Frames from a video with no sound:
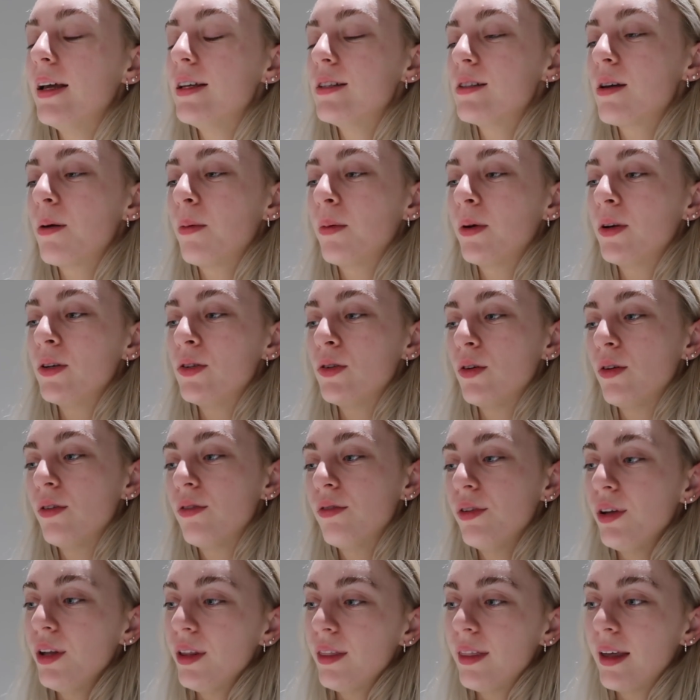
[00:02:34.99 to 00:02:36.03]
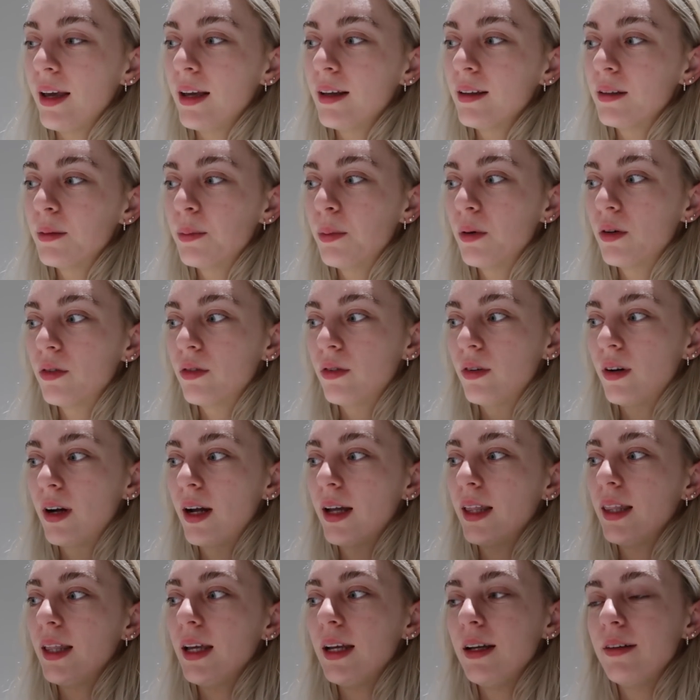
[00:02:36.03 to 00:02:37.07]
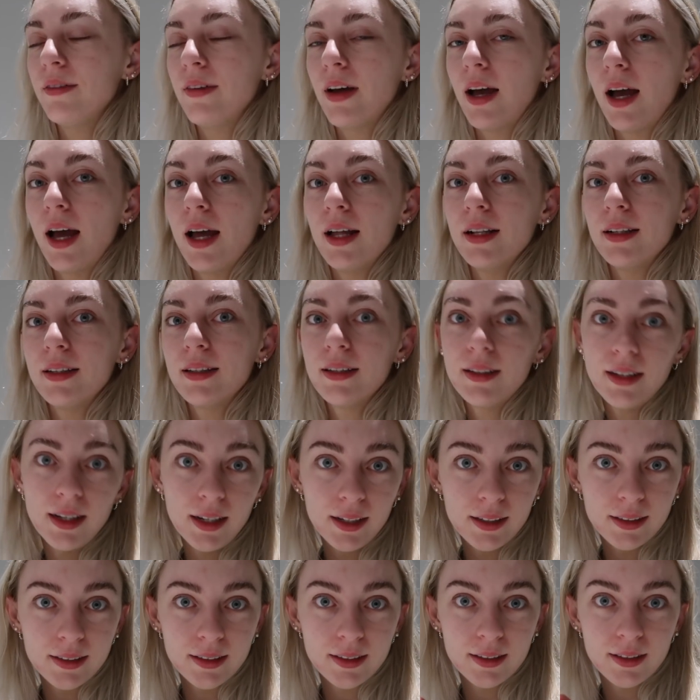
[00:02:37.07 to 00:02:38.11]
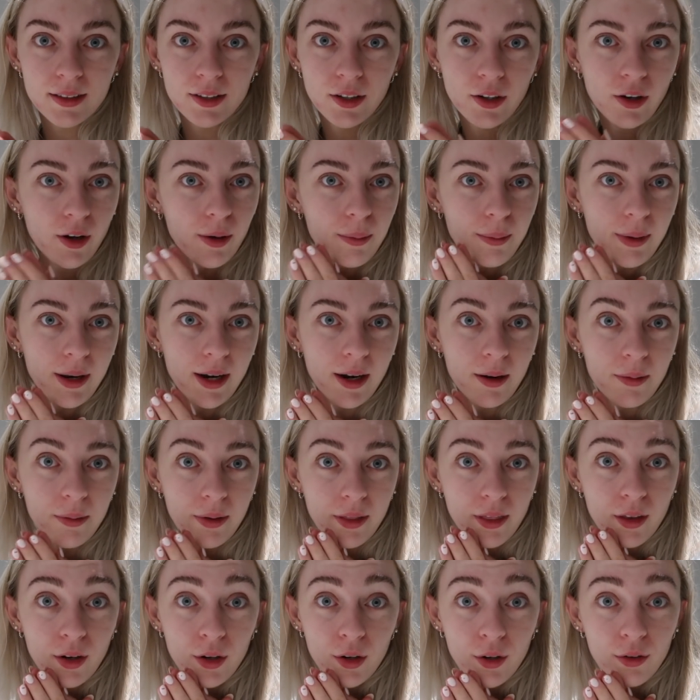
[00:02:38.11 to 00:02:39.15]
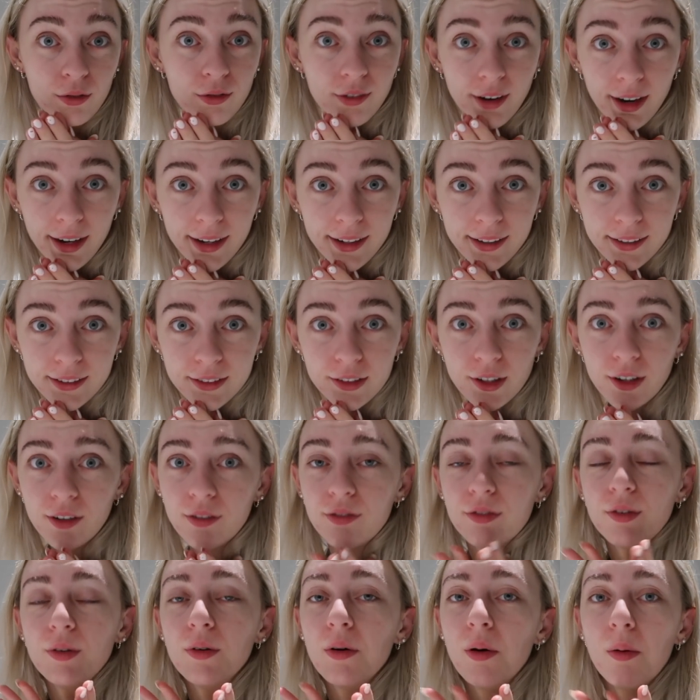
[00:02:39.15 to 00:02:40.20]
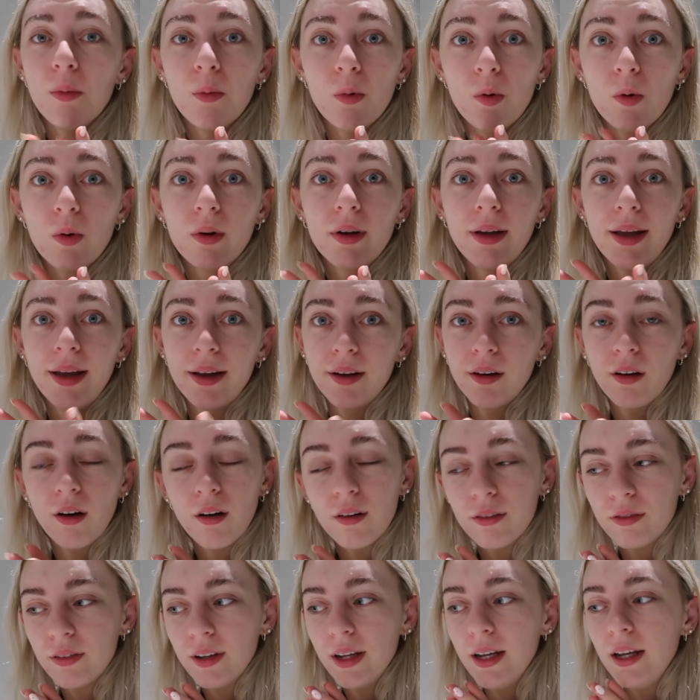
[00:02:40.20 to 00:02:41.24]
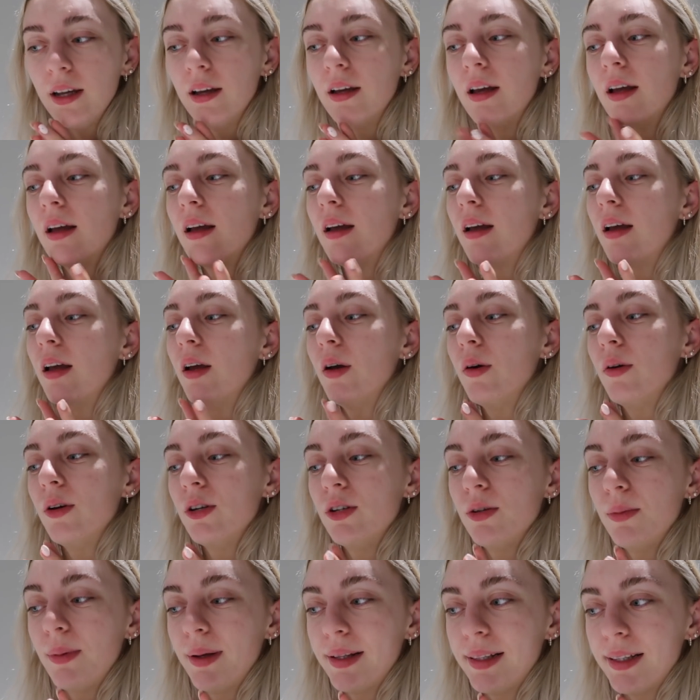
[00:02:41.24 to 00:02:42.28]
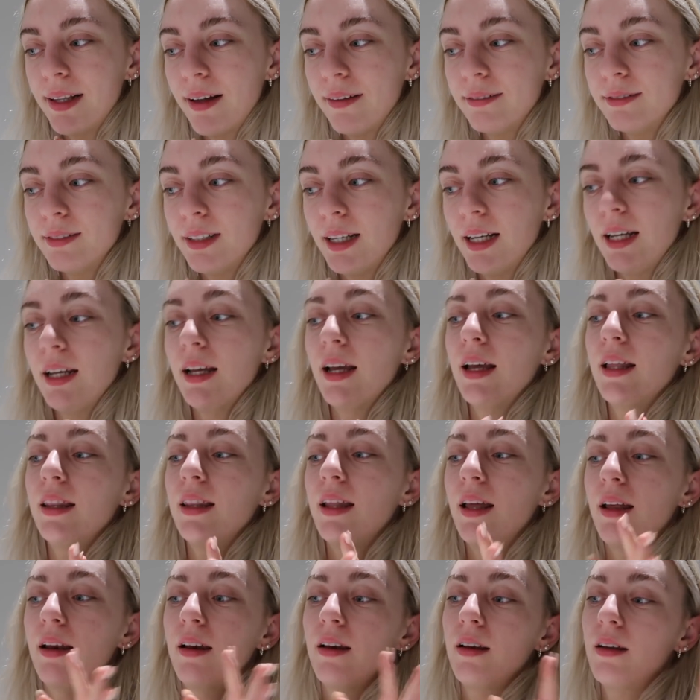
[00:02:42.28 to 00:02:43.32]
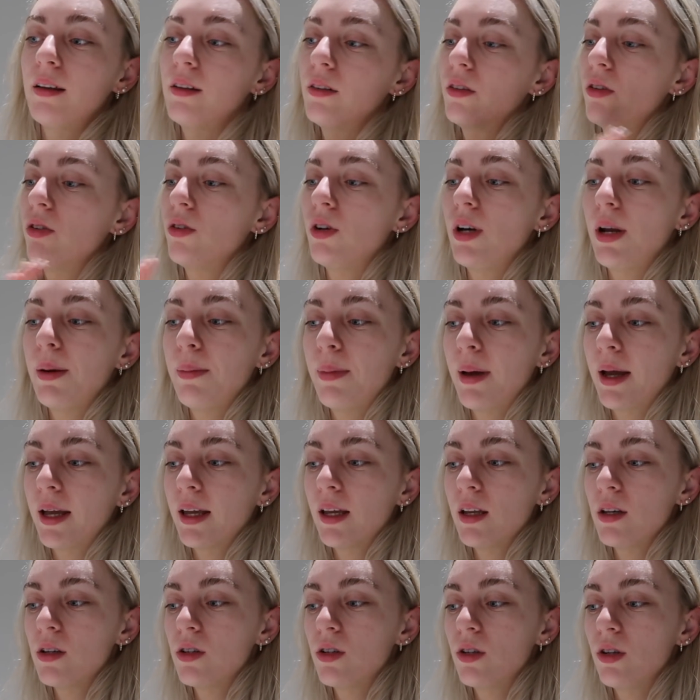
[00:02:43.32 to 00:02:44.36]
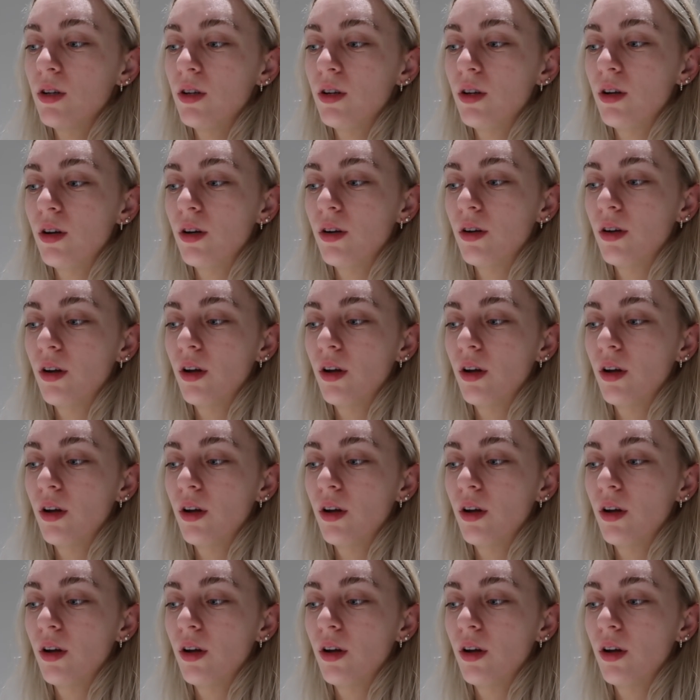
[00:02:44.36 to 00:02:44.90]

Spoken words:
So I want to do a few things before I leave at 6 to go meet up with a new friend, go for a walk and coffee, which will be lovely, and then straight back into